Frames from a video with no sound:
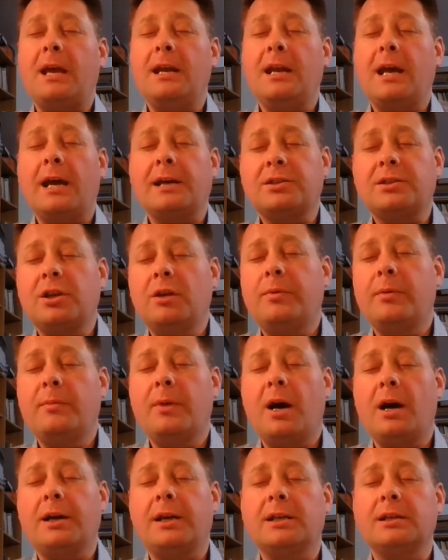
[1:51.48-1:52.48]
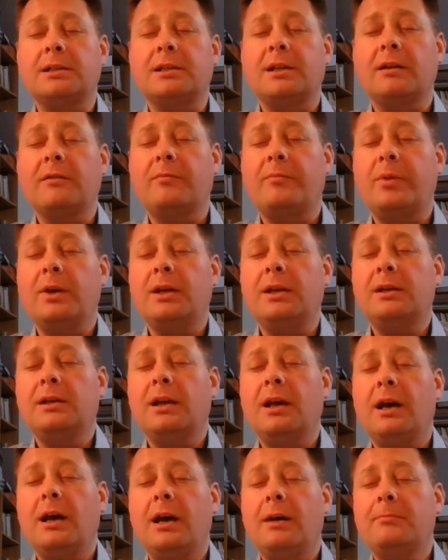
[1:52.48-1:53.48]
our supermarkets. There have
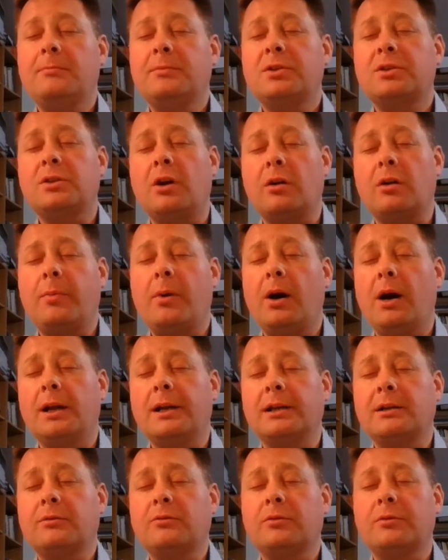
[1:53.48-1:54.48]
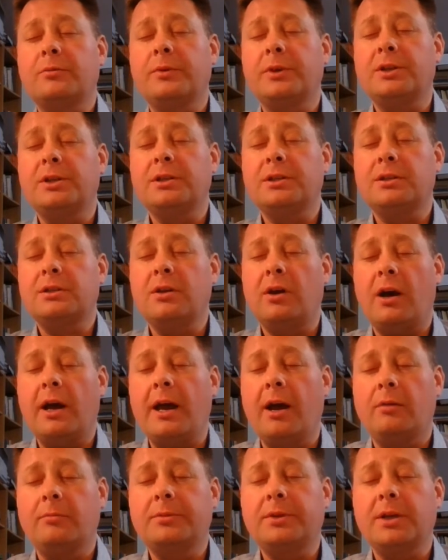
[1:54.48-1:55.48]
been stockpiling, Lord, which has not
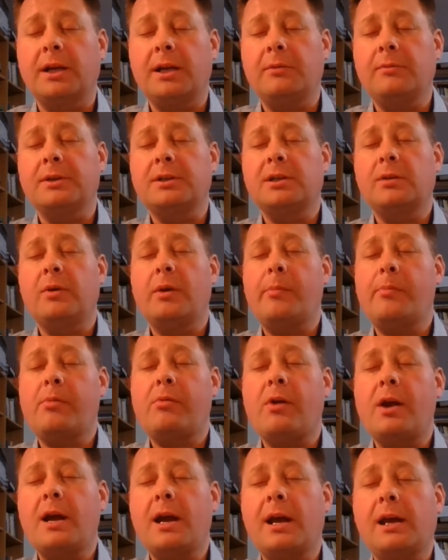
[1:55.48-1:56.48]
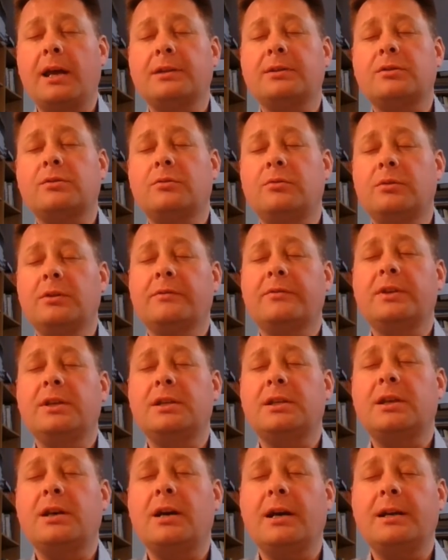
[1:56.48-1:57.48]
helped anyone. So we pray against all of
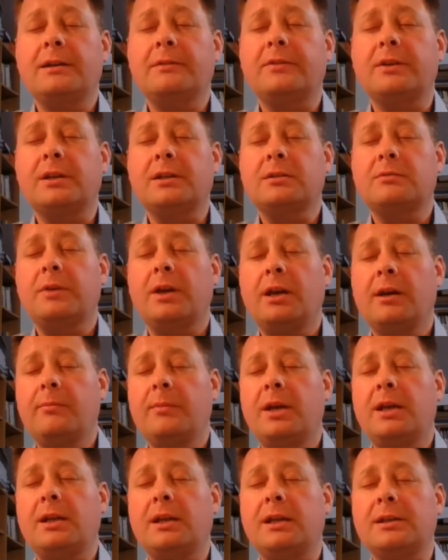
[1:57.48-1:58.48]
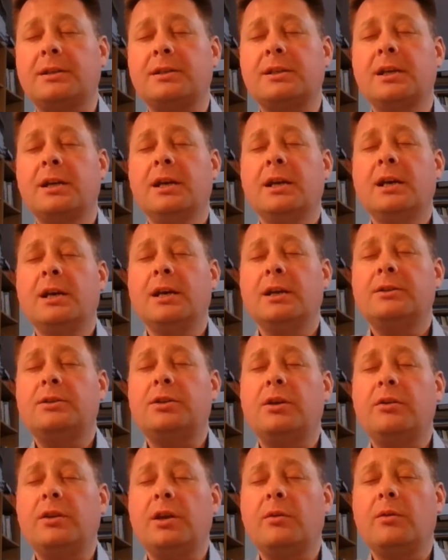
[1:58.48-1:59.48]
these kind of things. We commit this
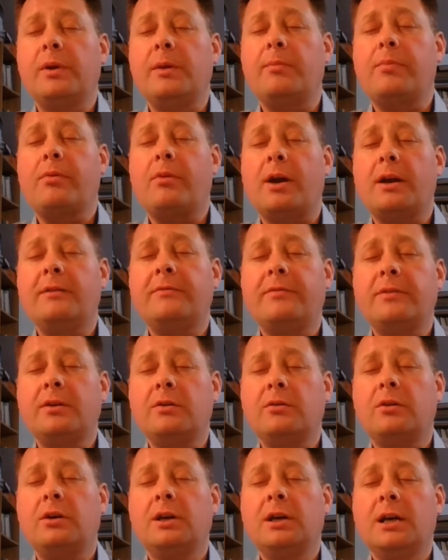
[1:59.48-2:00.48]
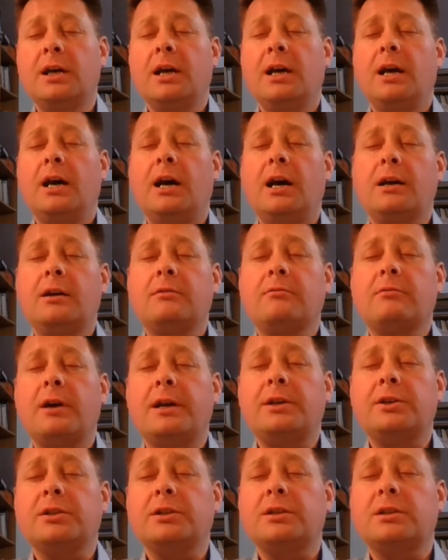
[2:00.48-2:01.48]
to you. We pray for your
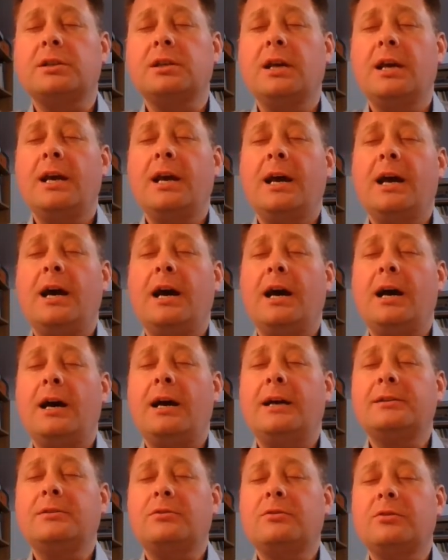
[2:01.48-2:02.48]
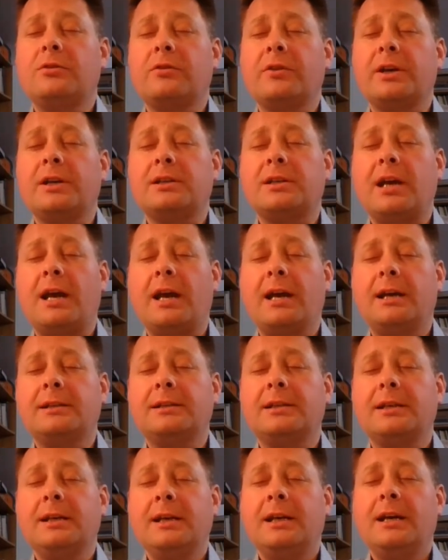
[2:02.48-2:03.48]
gracious and glorious
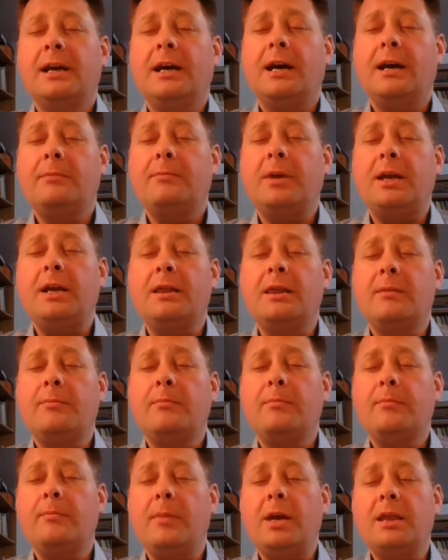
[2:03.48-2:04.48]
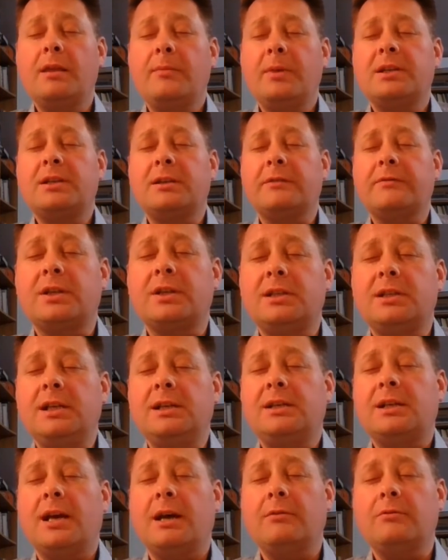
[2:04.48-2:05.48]
hand in the midst
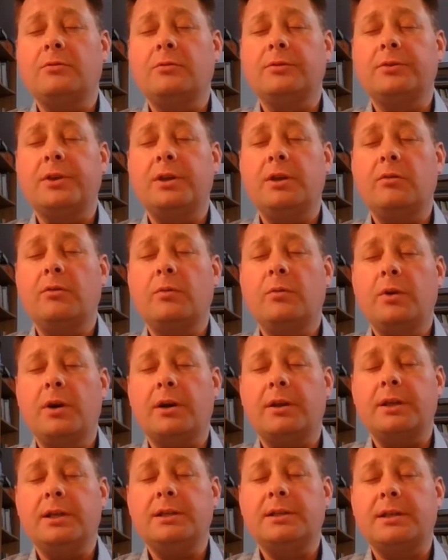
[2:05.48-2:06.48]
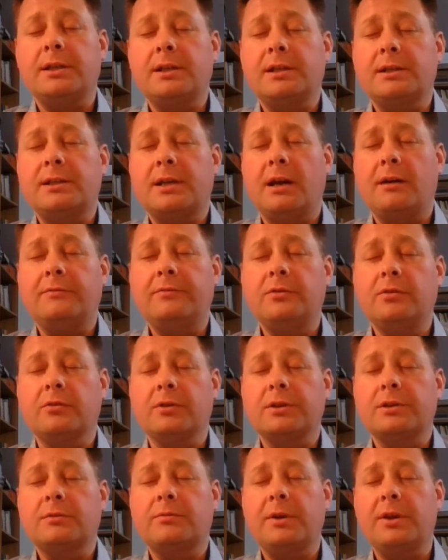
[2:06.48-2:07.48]
detail, Lord, that you would work these things out
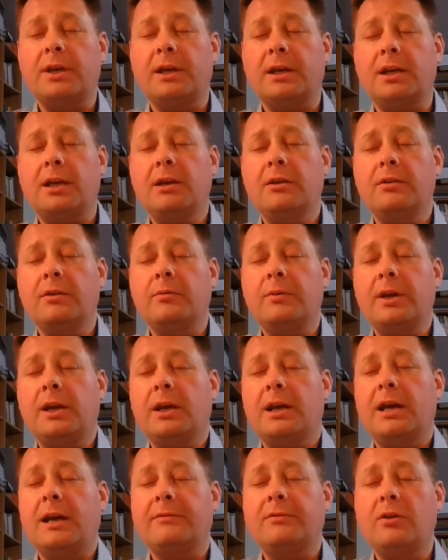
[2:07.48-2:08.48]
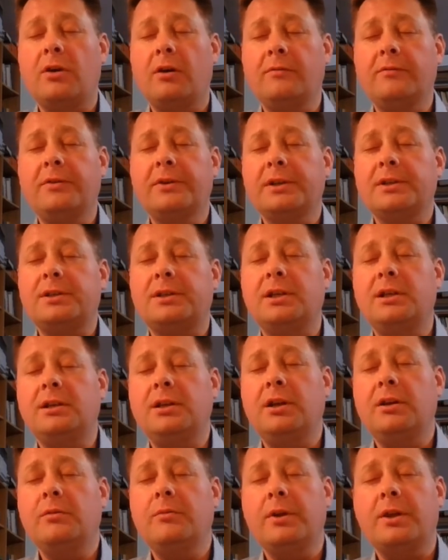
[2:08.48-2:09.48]
for us. We thank you that we can have confidence in
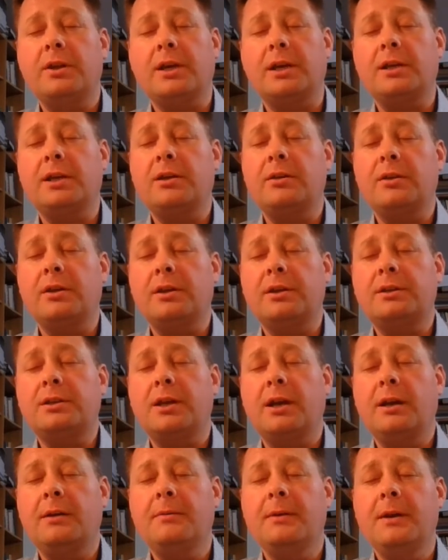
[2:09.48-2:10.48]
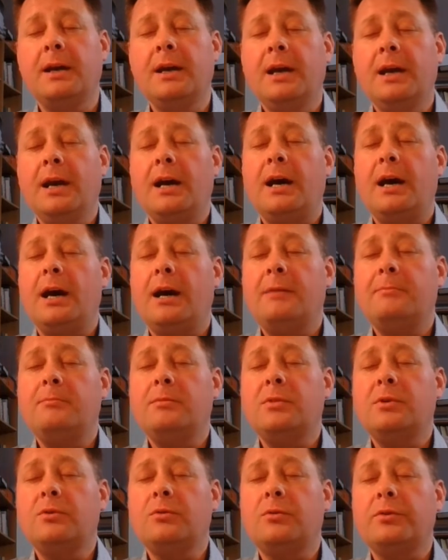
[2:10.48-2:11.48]
you. We thank you that,
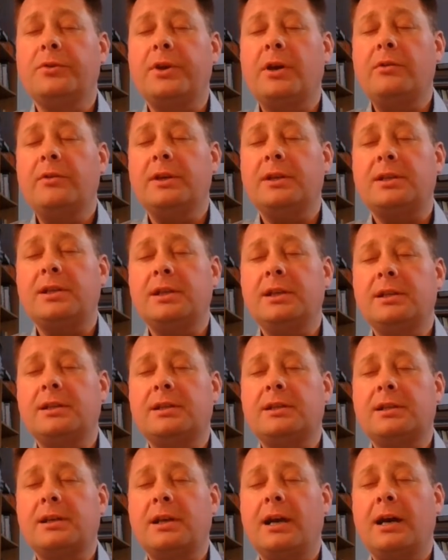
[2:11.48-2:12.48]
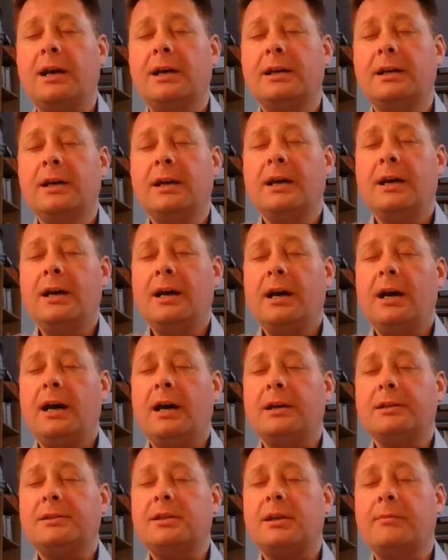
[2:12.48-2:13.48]
Lord, though this is
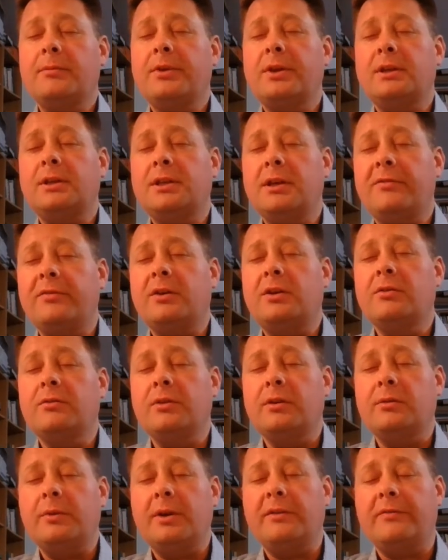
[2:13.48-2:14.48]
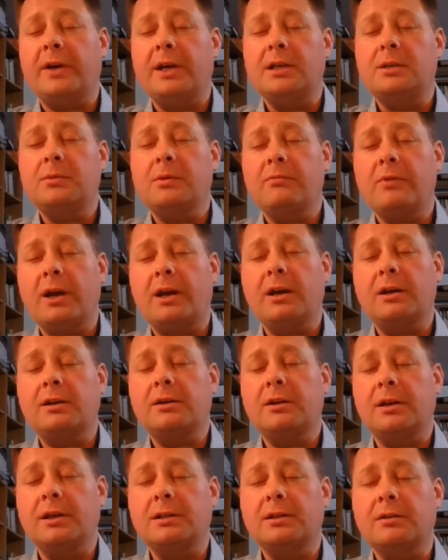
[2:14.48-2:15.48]
something difficult that we face, we
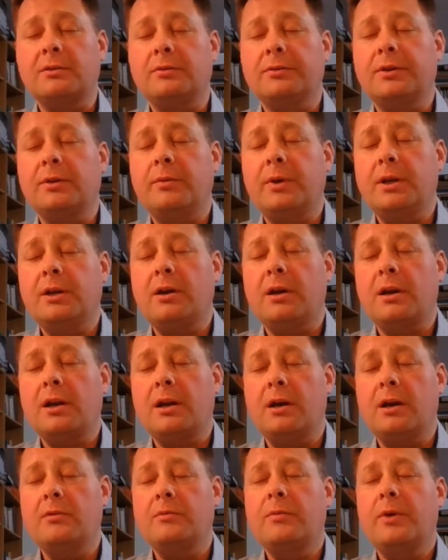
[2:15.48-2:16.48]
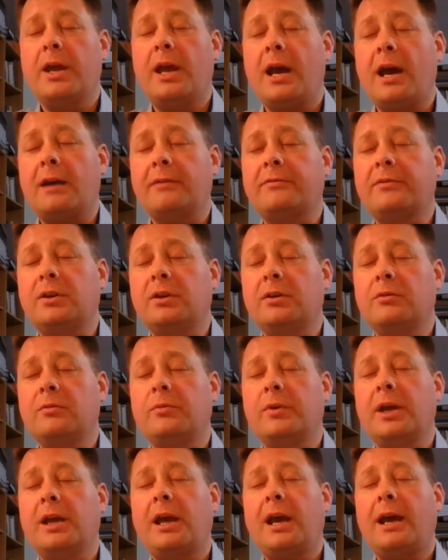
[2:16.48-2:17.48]
recognize, Lord, that we're not alone. We have you.
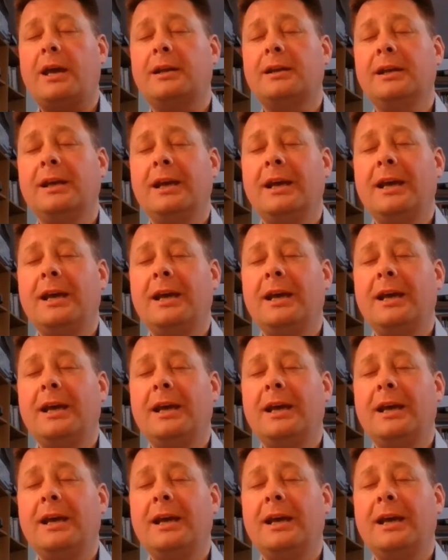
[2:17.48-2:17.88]
We can